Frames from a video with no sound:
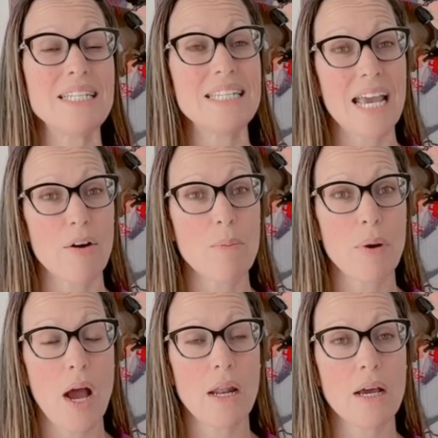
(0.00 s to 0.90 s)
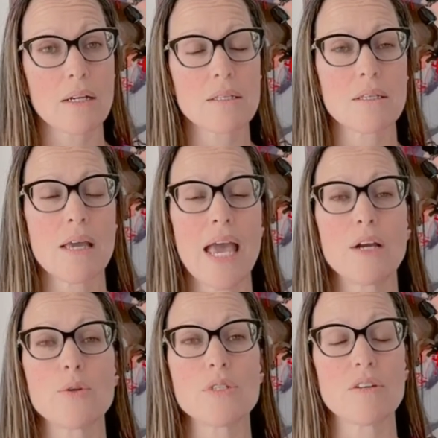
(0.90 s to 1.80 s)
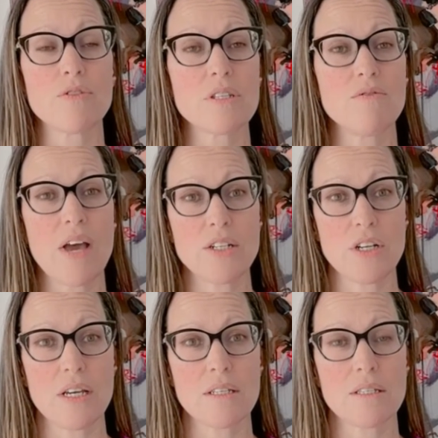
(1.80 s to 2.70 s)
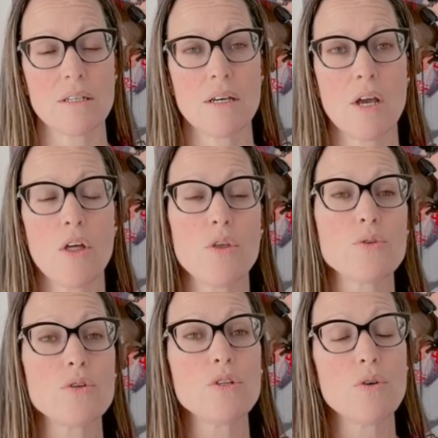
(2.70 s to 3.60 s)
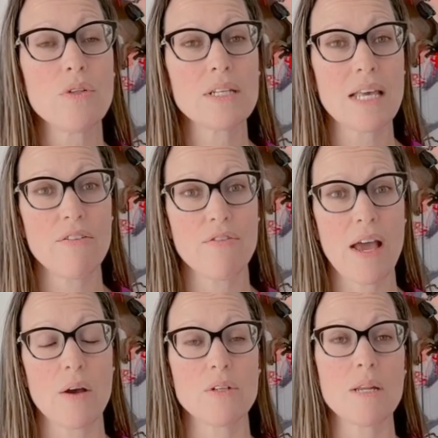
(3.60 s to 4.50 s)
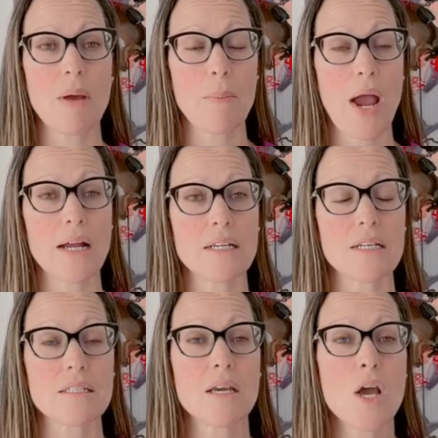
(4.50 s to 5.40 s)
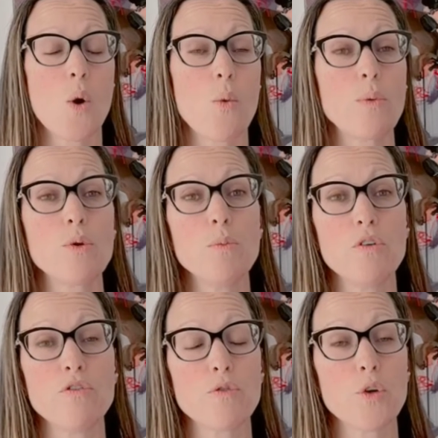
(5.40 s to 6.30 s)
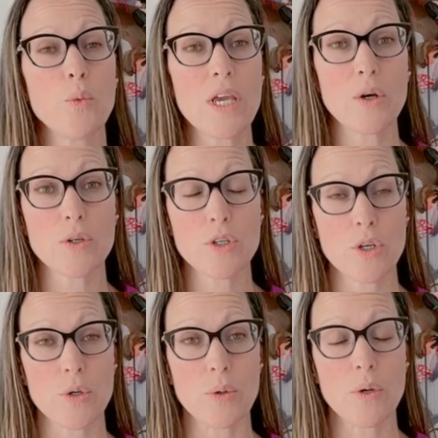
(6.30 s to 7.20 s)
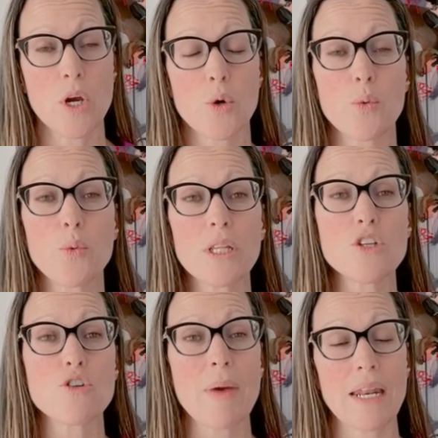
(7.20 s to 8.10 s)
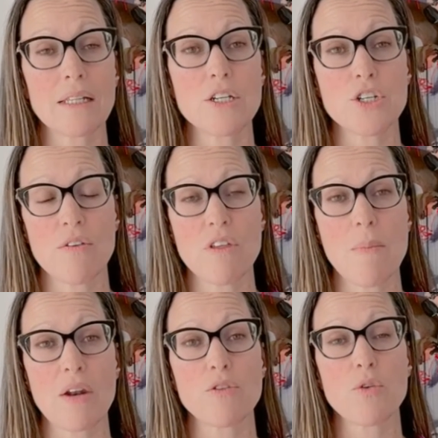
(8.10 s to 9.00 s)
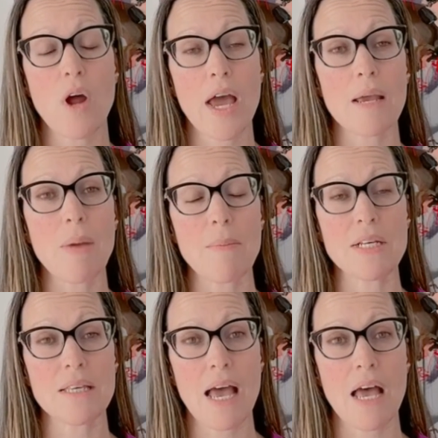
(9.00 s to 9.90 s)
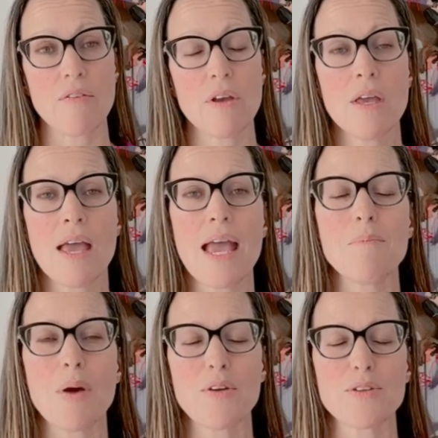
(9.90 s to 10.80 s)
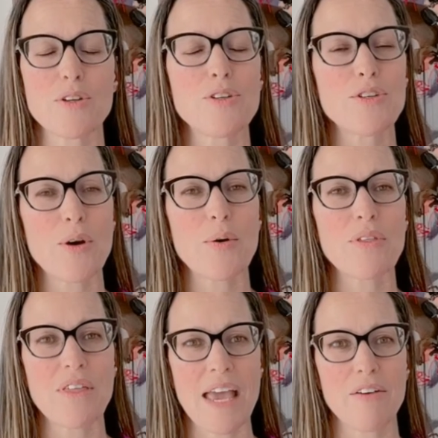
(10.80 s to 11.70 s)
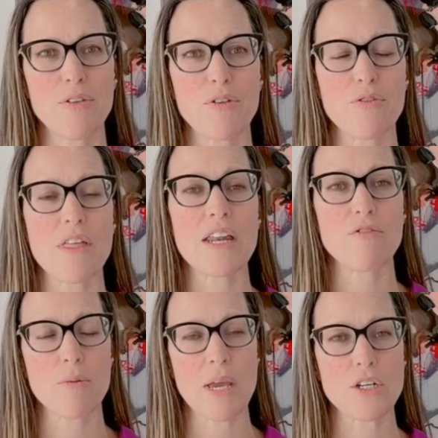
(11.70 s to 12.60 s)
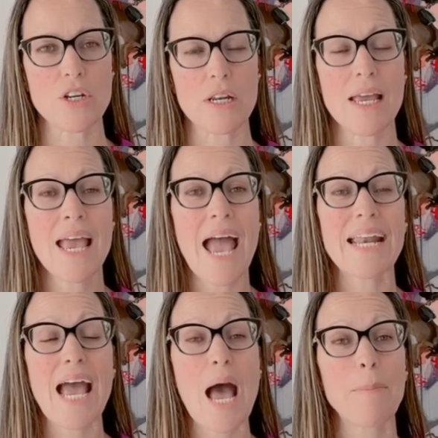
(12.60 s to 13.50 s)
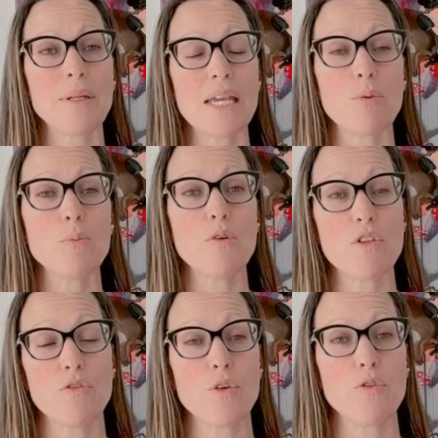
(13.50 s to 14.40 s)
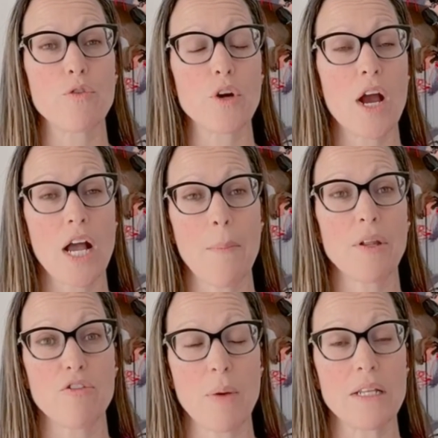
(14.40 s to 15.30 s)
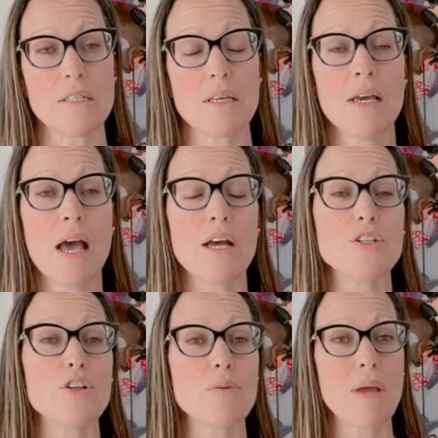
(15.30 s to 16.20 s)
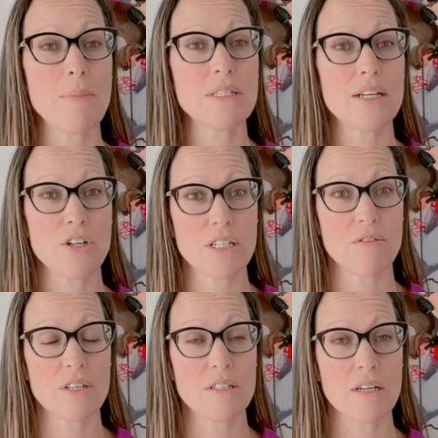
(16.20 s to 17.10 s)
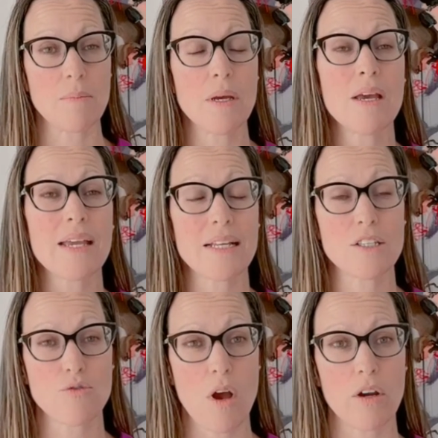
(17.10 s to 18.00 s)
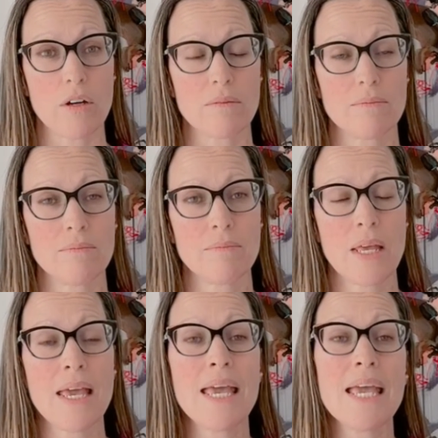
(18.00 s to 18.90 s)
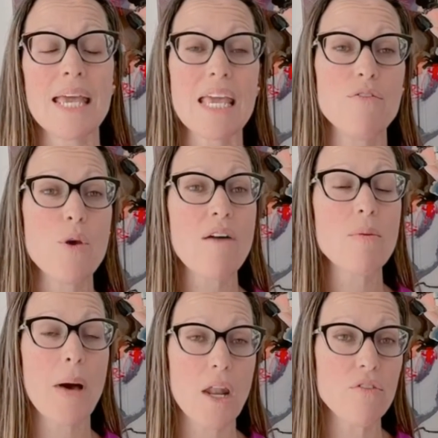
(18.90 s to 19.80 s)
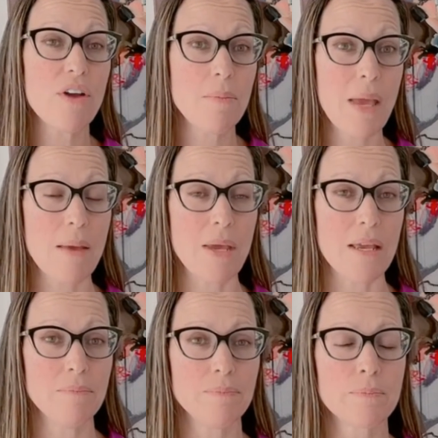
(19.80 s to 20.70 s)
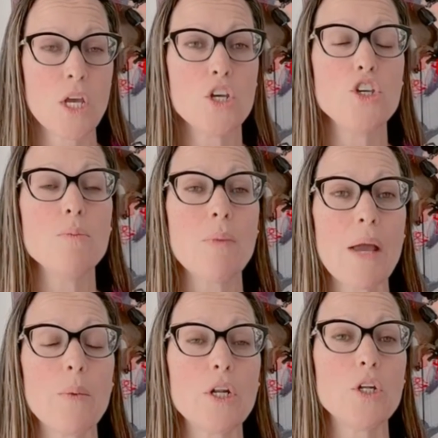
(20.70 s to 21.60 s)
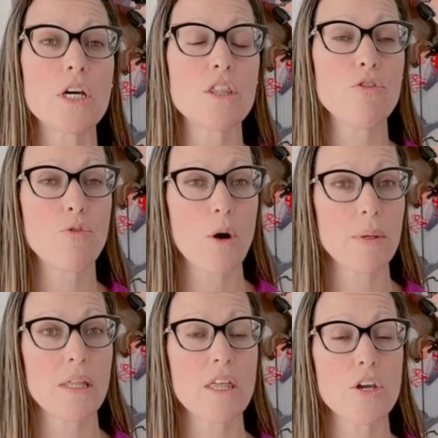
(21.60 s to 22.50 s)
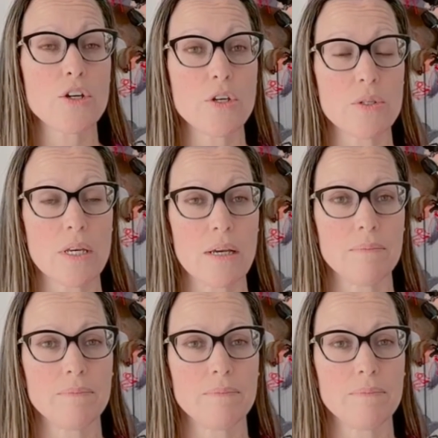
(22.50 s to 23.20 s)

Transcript: dairy products and cruciferous veggies. Those are two things I've found in my practice when removed for a week or two really dramatically shift the amount of crying babies have, and mothers are so thankful for that information and happily remove the food for a couple of months until their baby's digestive system gets stronger. If you have a bottle-fed baby, you might want to look at the formula that you're using.